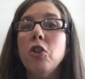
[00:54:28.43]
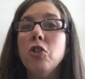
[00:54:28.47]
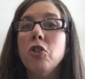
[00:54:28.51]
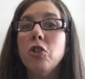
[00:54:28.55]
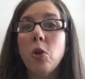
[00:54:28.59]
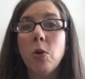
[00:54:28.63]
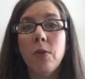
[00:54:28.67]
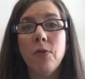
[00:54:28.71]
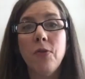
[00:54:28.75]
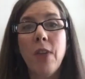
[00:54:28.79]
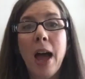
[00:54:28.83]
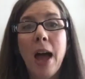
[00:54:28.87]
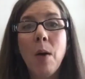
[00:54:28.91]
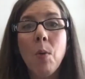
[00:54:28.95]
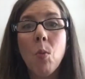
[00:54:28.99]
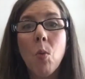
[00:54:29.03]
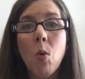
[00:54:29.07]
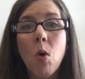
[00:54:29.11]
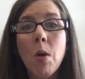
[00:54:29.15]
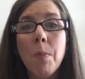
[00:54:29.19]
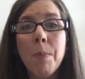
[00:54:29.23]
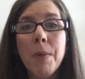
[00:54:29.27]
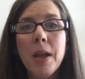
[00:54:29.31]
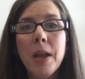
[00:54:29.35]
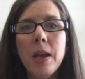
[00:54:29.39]
So if that
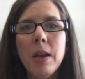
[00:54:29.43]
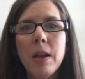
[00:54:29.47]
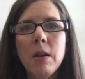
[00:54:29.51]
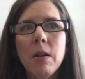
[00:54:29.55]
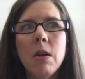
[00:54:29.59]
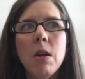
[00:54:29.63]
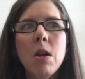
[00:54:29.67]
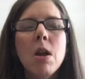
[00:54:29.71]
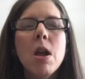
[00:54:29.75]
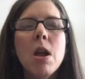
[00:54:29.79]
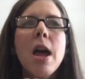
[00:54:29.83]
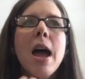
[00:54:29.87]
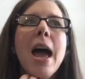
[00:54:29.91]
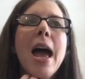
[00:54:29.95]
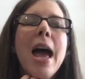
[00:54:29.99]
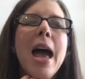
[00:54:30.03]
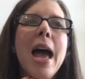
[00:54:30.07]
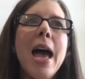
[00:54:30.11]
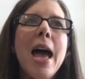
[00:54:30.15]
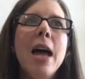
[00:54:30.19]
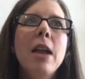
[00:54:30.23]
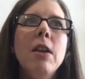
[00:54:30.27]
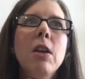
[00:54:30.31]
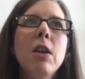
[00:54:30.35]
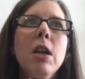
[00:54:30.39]
woman
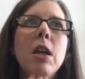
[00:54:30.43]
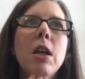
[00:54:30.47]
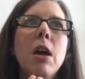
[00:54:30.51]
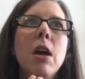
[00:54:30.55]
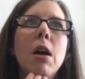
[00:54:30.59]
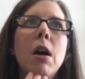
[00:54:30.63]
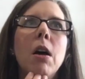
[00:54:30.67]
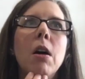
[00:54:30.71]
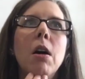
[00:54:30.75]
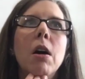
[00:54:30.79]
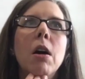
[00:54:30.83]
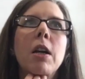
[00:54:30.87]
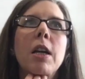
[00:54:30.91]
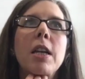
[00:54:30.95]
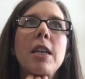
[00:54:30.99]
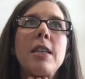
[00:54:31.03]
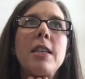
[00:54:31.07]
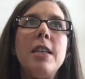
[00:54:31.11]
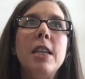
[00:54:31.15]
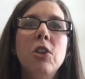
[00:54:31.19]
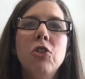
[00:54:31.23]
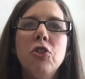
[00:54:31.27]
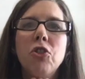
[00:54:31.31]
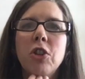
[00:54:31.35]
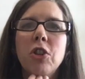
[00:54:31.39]
had a
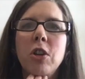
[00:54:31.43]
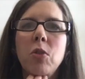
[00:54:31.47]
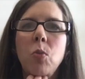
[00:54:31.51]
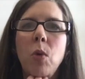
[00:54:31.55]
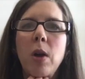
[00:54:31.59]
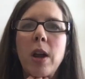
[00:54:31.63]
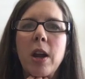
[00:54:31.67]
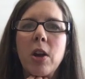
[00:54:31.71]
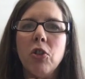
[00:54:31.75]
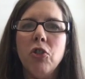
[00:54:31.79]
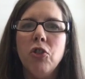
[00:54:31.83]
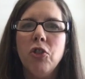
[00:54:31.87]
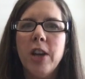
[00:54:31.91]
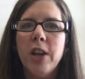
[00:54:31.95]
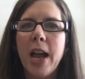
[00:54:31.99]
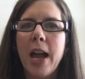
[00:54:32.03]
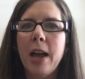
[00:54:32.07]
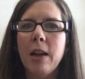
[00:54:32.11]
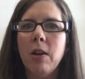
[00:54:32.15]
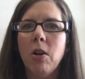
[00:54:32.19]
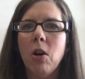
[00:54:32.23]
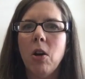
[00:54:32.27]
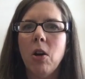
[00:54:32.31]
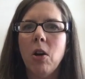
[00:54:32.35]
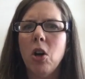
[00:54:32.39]
condition where she
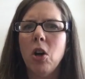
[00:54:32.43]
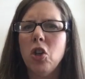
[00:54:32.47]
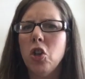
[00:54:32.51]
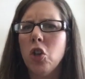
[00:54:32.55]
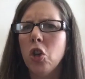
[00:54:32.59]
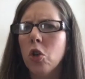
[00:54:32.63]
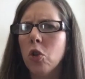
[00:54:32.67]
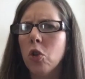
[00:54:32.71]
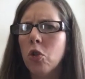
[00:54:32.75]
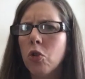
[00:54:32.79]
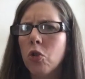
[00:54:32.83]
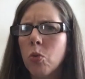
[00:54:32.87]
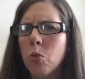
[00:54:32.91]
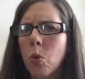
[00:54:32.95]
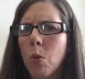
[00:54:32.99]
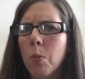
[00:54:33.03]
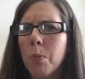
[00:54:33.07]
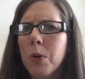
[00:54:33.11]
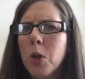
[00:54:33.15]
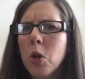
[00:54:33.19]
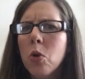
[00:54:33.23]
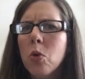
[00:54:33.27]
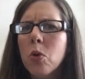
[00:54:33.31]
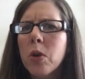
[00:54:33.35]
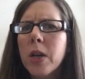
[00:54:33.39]
had unusual
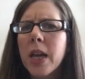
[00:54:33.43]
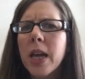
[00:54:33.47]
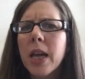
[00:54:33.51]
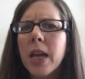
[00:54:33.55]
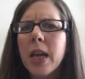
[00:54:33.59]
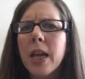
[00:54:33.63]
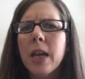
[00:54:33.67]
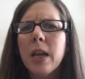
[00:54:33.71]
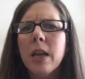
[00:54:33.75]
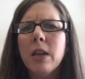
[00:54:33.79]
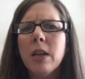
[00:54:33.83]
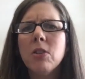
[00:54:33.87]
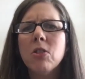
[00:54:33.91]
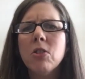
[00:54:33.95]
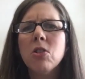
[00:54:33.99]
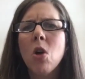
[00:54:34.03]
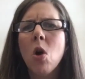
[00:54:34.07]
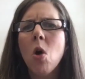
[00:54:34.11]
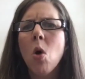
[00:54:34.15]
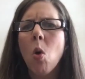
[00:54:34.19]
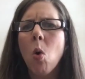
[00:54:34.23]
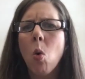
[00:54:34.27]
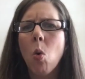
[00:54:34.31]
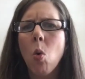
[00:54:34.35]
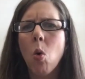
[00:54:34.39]
mucus,
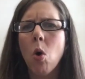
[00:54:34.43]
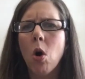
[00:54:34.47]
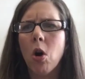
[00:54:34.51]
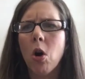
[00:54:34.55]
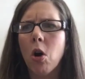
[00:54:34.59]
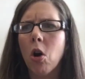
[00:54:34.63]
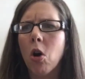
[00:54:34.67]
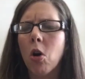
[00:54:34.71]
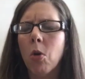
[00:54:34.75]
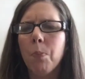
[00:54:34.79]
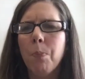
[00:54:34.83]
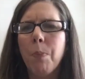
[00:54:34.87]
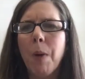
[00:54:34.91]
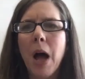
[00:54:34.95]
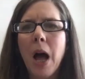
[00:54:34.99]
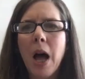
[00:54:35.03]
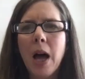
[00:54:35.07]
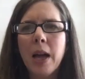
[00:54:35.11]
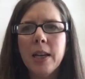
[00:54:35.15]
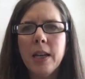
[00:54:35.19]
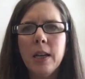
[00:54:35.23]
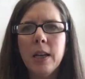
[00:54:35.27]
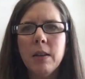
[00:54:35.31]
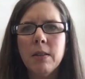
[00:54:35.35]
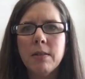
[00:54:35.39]
or her
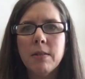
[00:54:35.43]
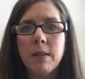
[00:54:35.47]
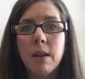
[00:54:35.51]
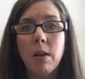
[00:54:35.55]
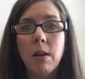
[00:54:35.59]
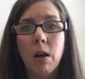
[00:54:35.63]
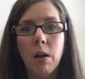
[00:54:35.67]
body's,